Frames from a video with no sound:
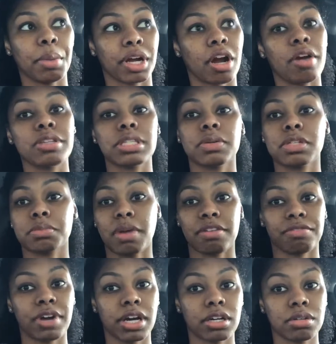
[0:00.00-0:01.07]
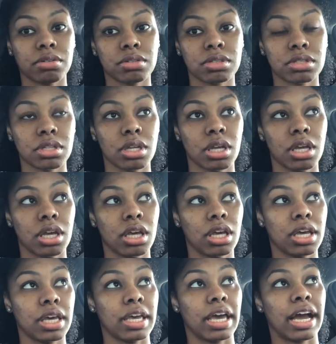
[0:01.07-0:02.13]
Like all you seen was my freckles.
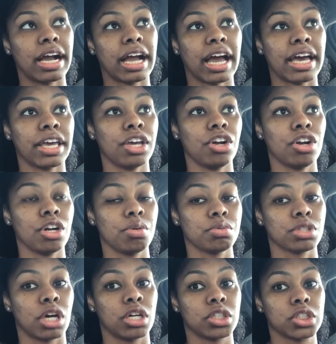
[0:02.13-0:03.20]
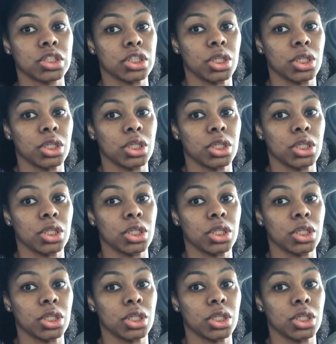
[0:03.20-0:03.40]
I got here and it was like,